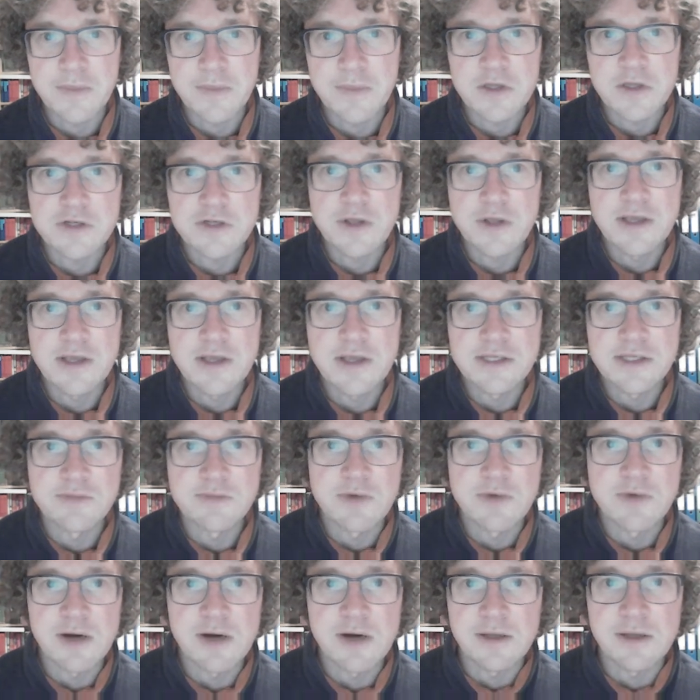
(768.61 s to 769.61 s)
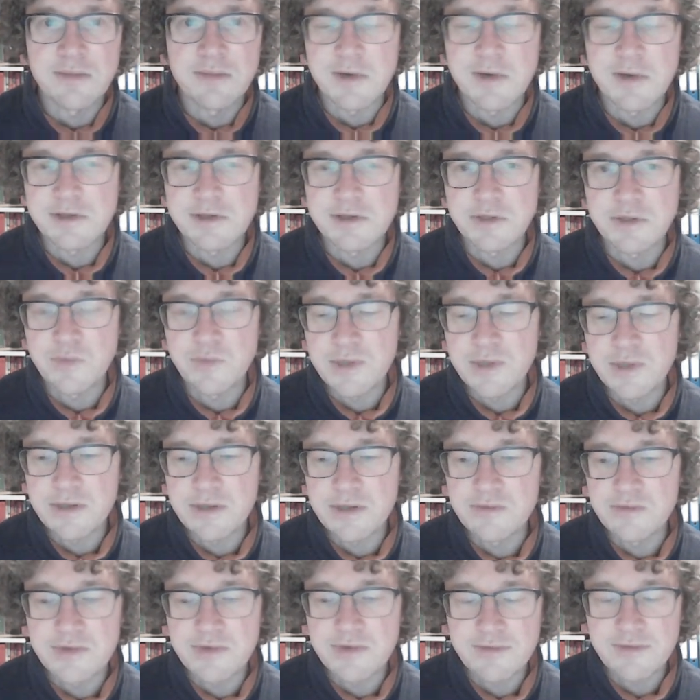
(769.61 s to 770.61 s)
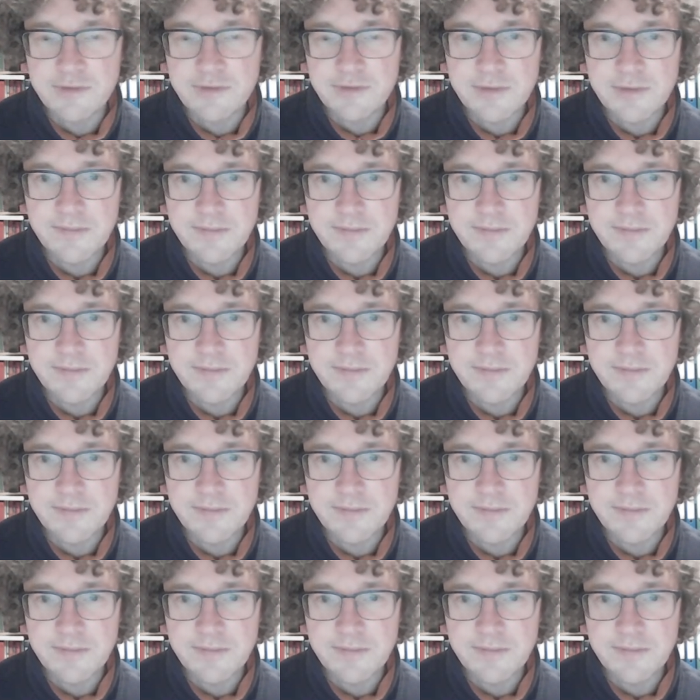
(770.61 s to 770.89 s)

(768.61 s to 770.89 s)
So this is Brownian motion with a drift.